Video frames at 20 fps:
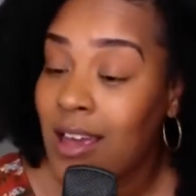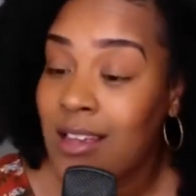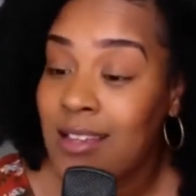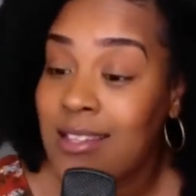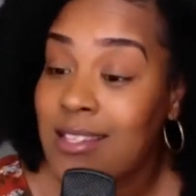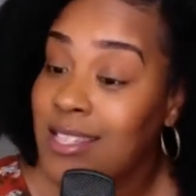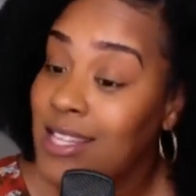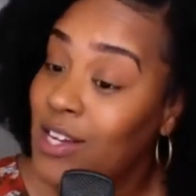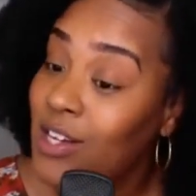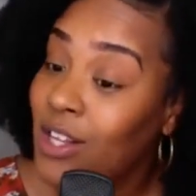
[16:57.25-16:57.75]

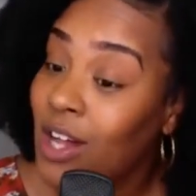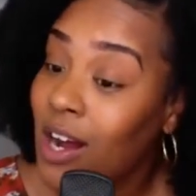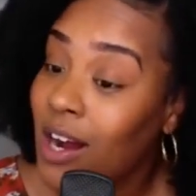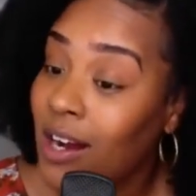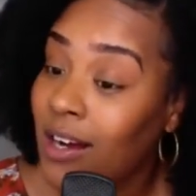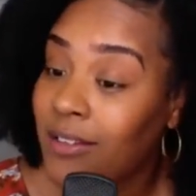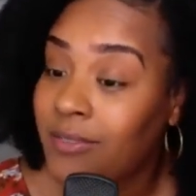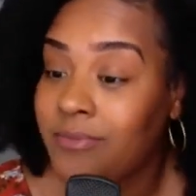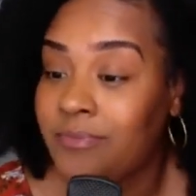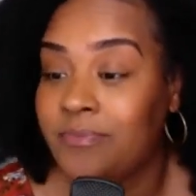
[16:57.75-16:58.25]
Still
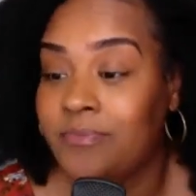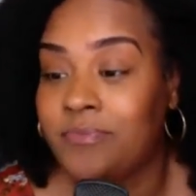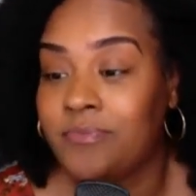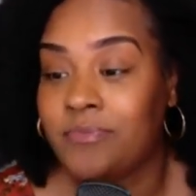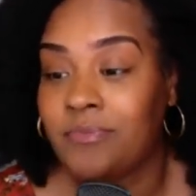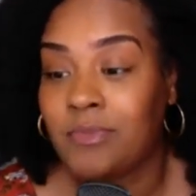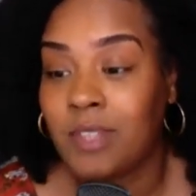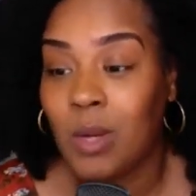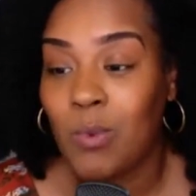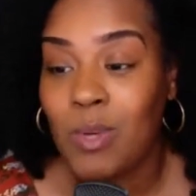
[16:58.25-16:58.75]
are.
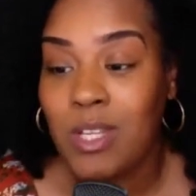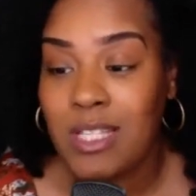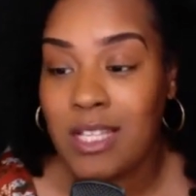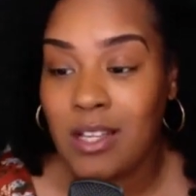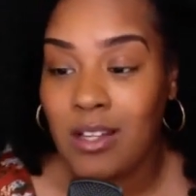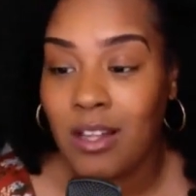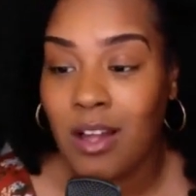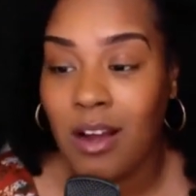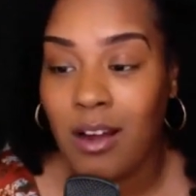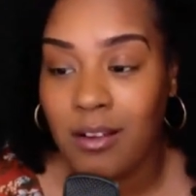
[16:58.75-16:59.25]
We
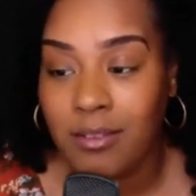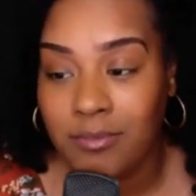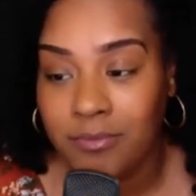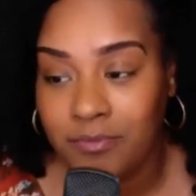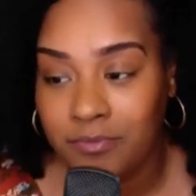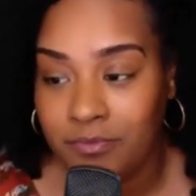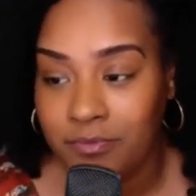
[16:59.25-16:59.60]
still are.